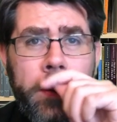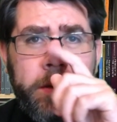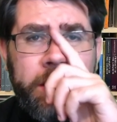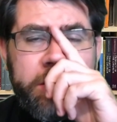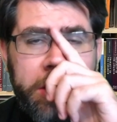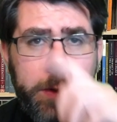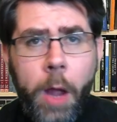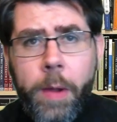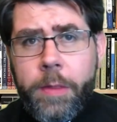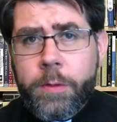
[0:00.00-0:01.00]
continuing
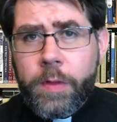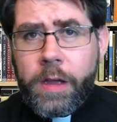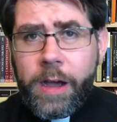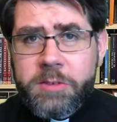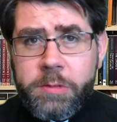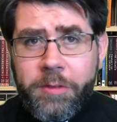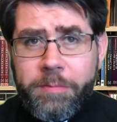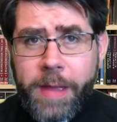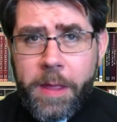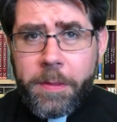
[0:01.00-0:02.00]
our way through the Gospel of
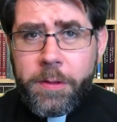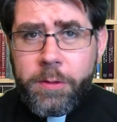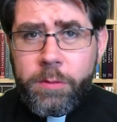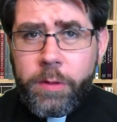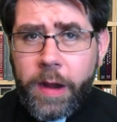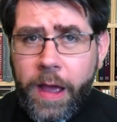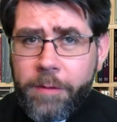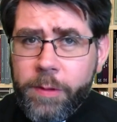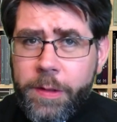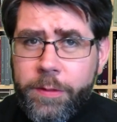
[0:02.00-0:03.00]
Matthew, we're
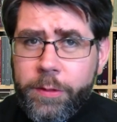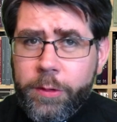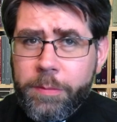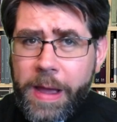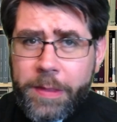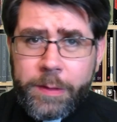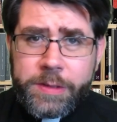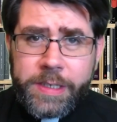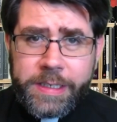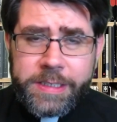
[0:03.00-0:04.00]
halfway through Matthew
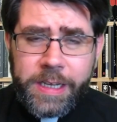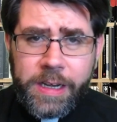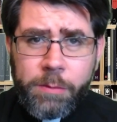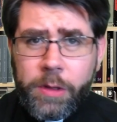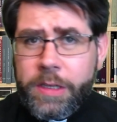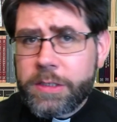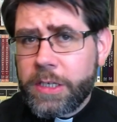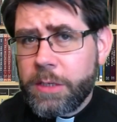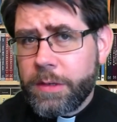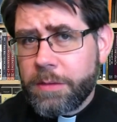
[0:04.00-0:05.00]
16, and we'll
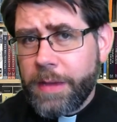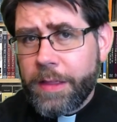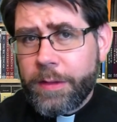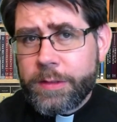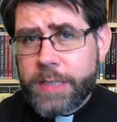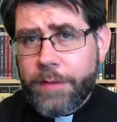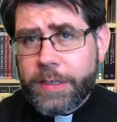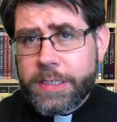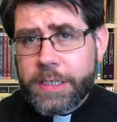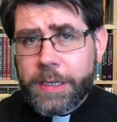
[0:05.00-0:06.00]
continue into Matthew
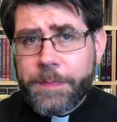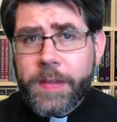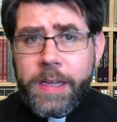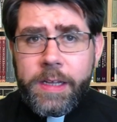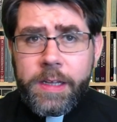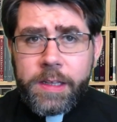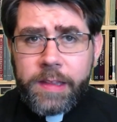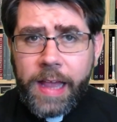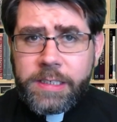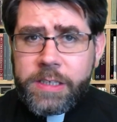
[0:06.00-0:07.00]
17.
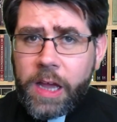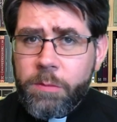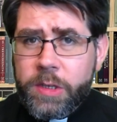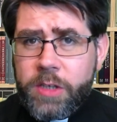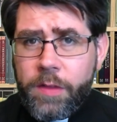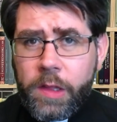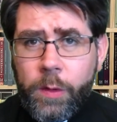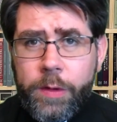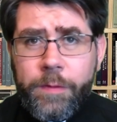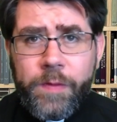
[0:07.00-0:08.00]
Last time we saw the
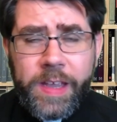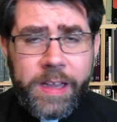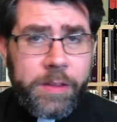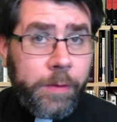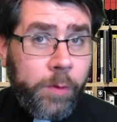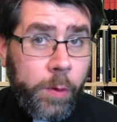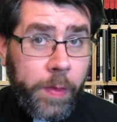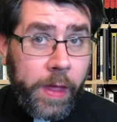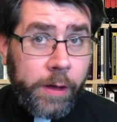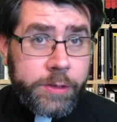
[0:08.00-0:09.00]
Lord feed the
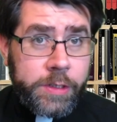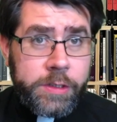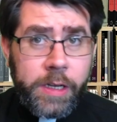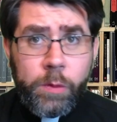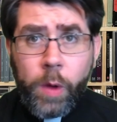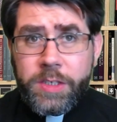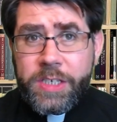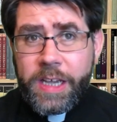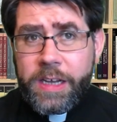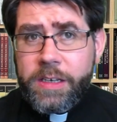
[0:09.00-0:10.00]
4,000, and once
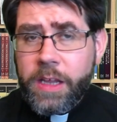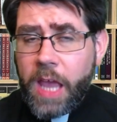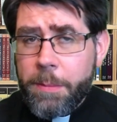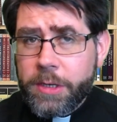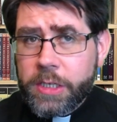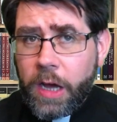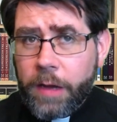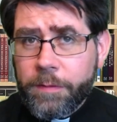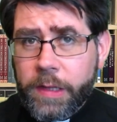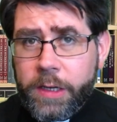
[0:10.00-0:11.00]
again he came into
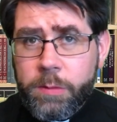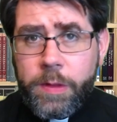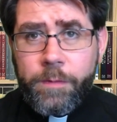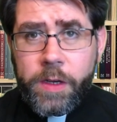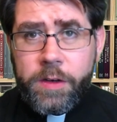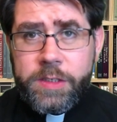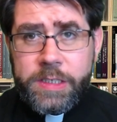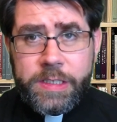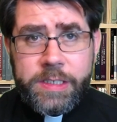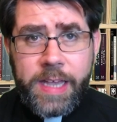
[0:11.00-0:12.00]
conflict with the
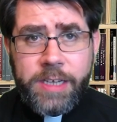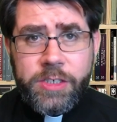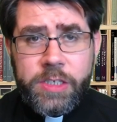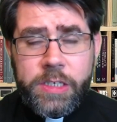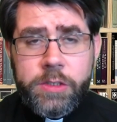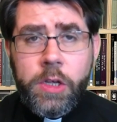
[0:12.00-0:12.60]
Pharisees and Sadducees,